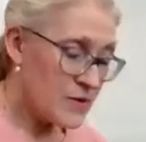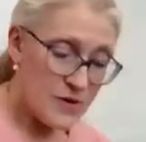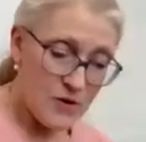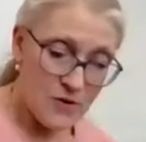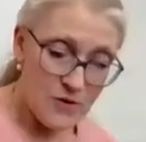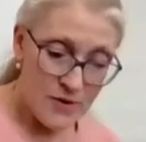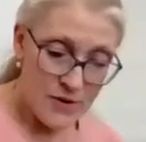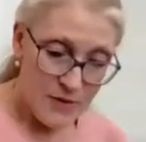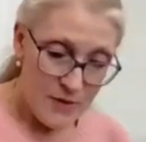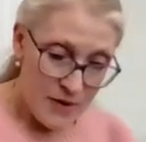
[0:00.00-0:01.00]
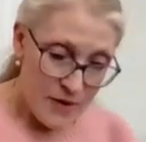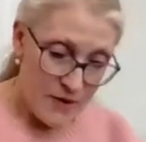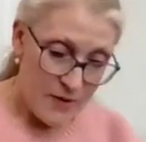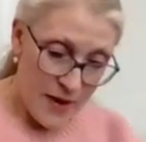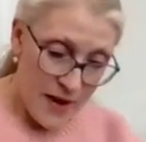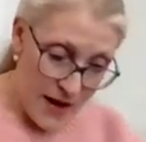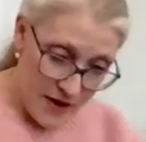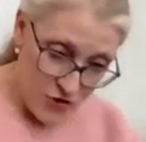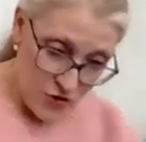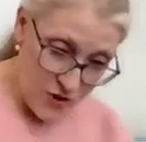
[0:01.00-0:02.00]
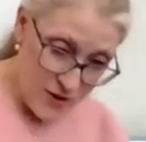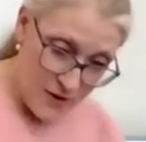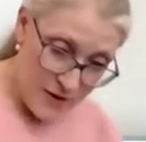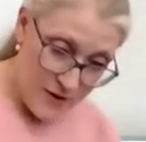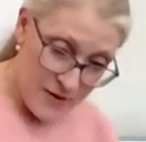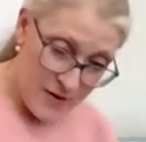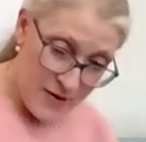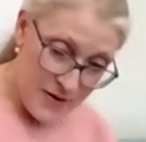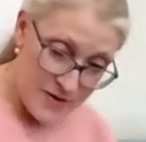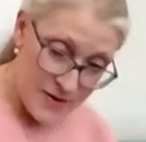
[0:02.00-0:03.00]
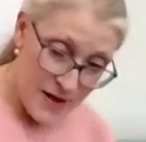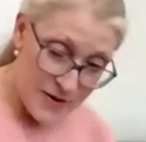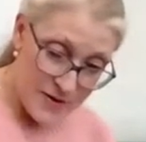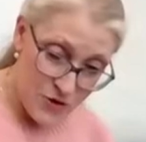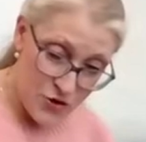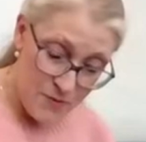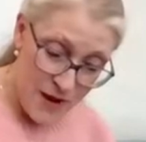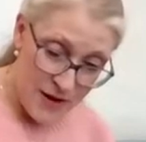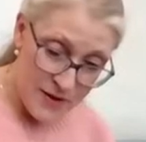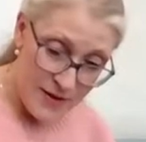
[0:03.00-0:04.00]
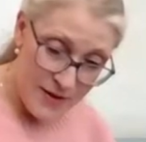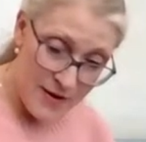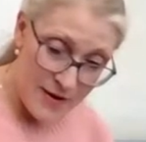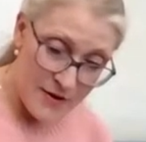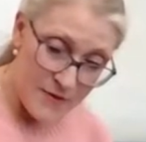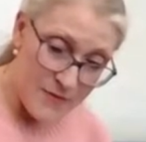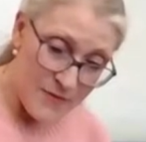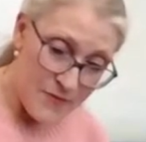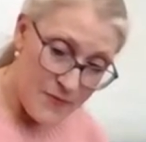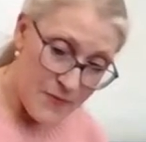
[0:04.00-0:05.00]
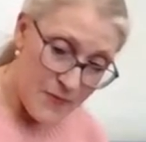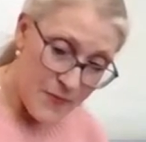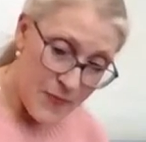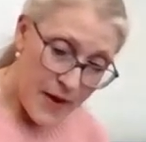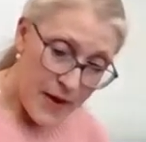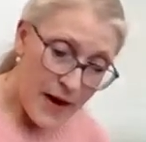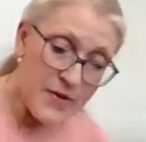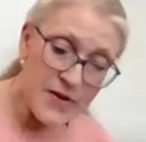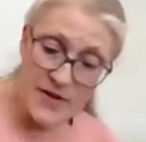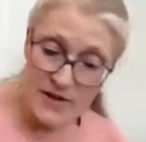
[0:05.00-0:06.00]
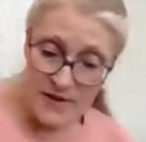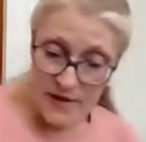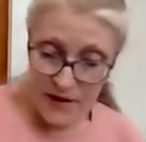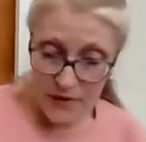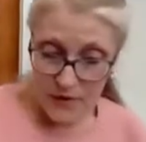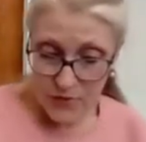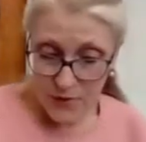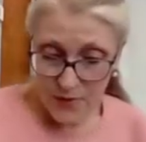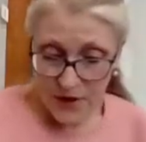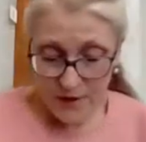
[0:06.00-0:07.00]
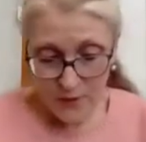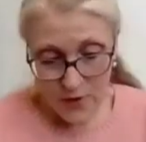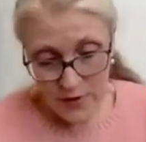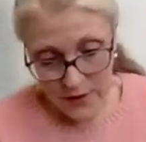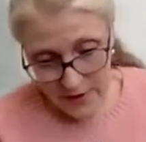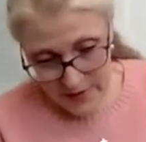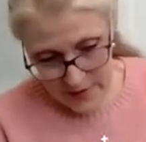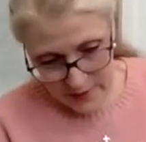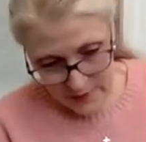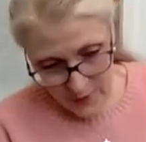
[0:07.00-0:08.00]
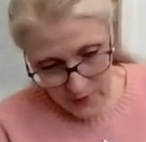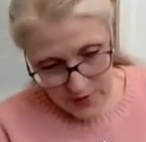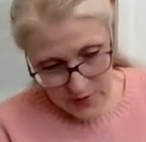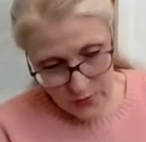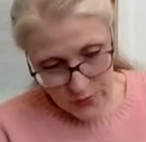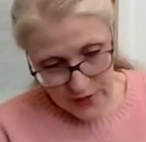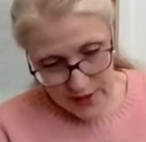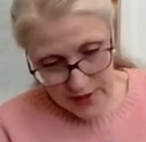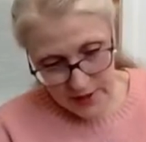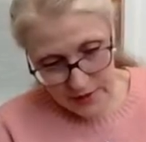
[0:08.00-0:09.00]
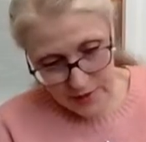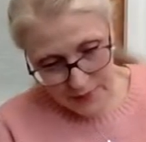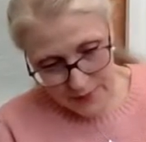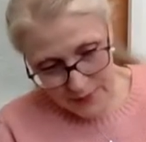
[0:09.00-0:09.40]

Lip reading: So that actually is not such a bad thing. And this is thick glue to begin with. It's super tacky glue.